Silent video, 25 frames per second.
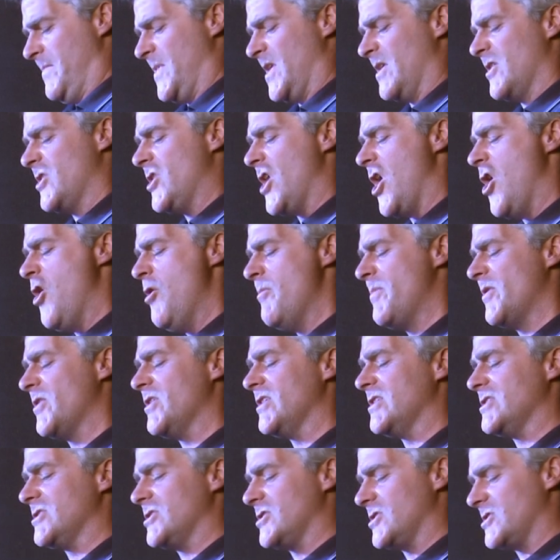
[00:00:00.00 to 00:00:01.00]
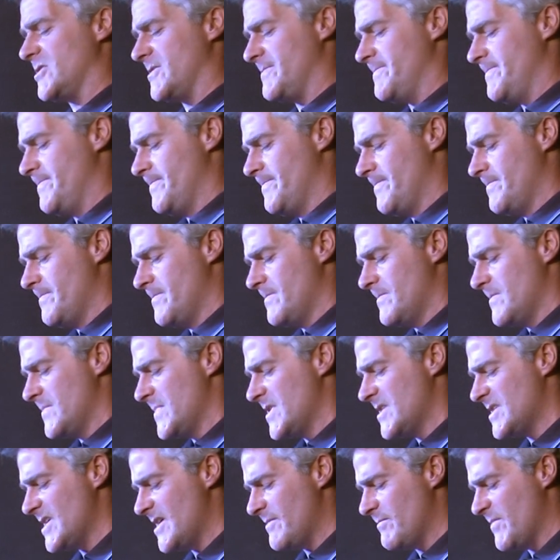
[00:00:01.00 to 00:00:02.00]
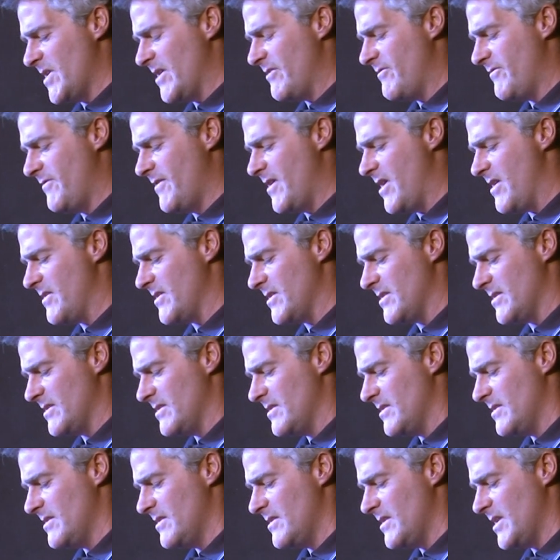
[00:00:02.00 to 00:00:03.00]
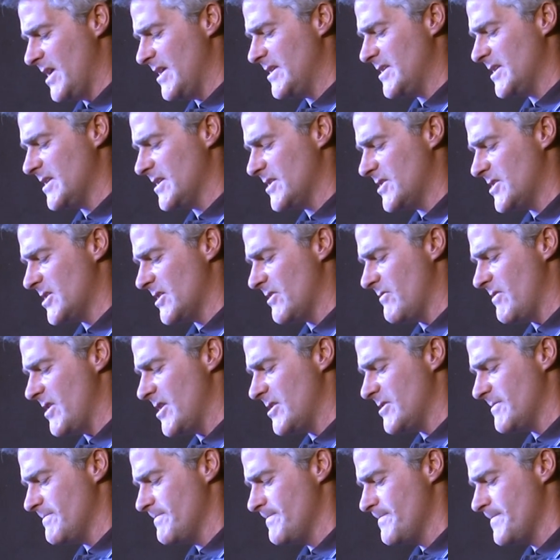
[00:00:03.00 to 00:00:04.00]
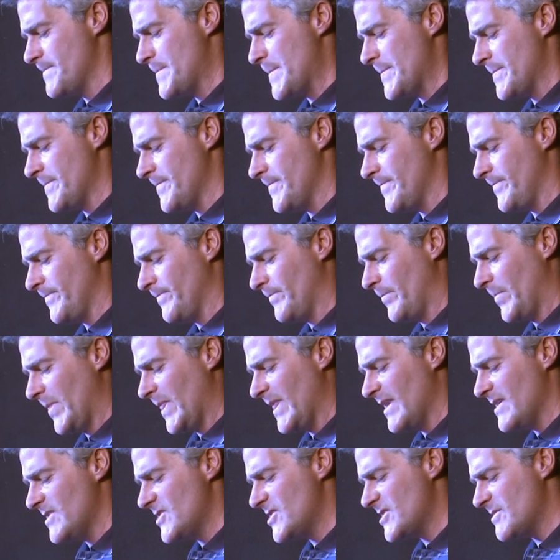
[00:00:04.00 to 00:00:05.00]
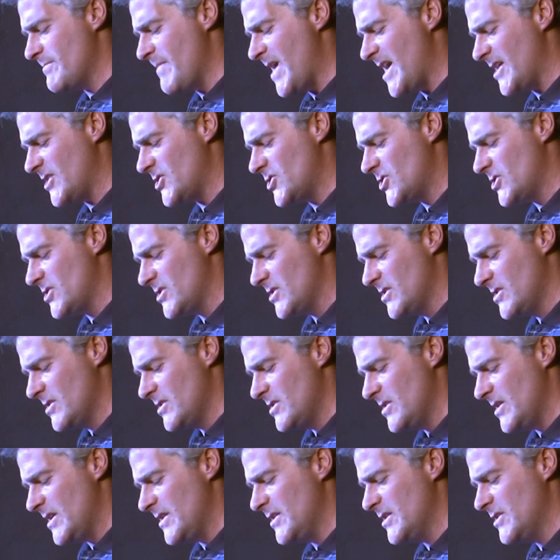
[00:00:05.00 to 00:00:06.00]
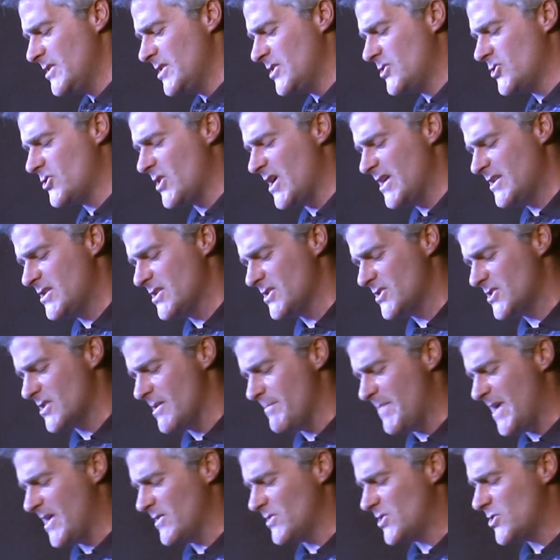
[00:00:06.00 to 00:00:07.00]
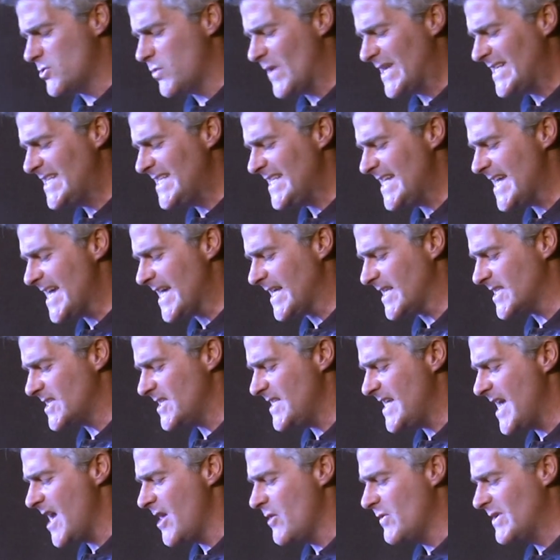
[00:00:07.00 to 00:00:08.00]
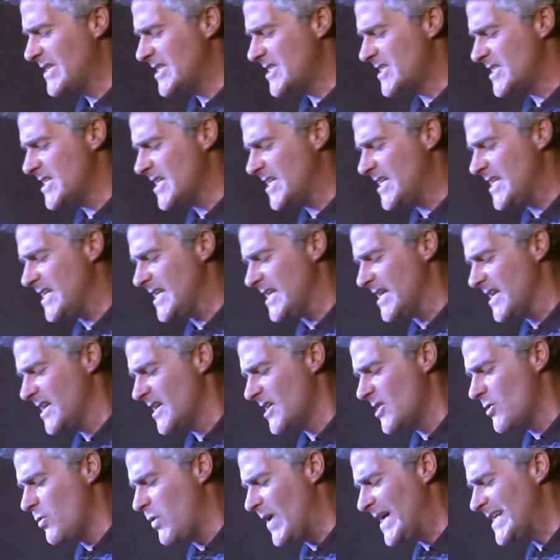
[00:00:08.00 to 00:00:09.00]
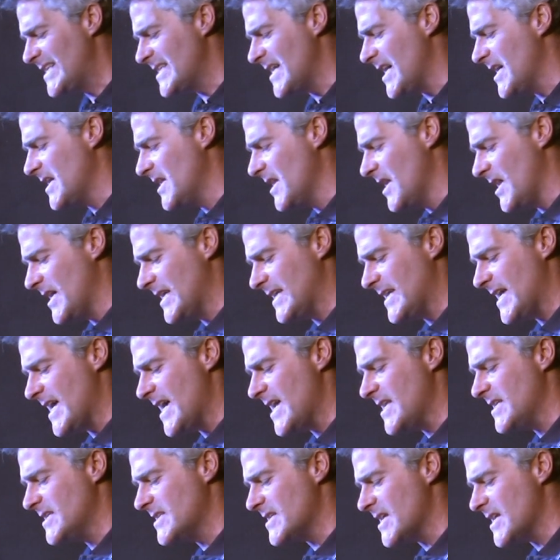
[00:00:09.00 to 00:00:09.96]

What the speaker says: "Cobras," said my father, lighting a cigarette. Smashed in the detritus about 20 eggs, yellow and sticky, quite unlike hen's